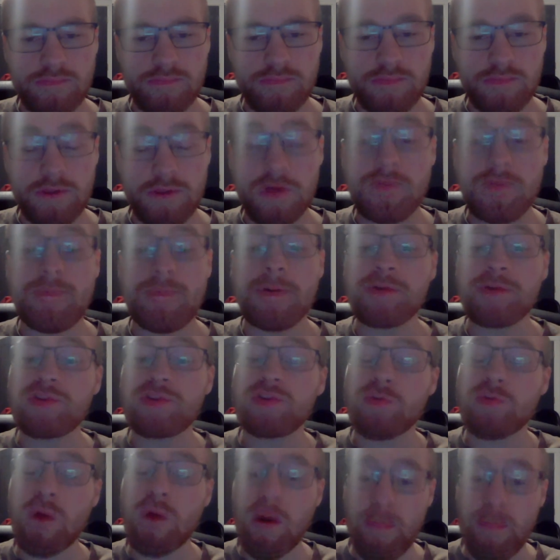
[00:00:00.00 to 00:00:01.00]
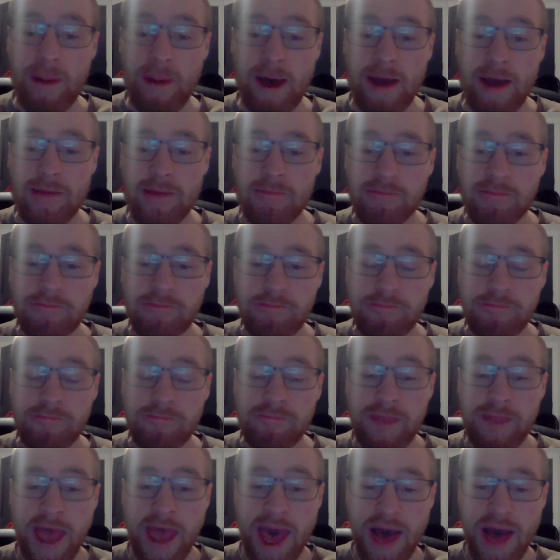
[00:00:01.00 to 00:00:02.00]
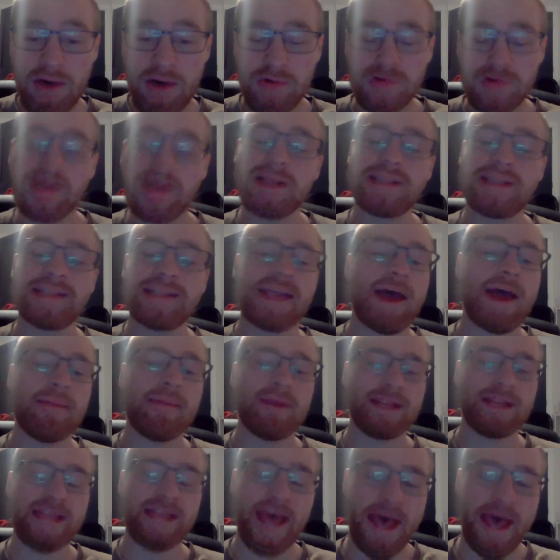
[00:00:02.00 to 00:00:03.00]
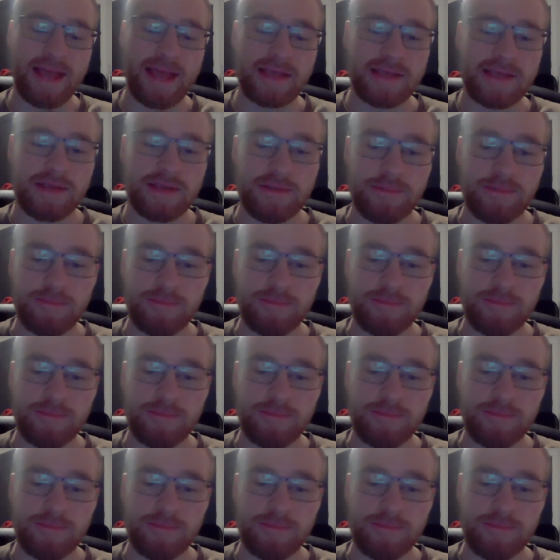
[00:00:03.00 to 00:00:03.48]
You've built your robot. Now it's time to test.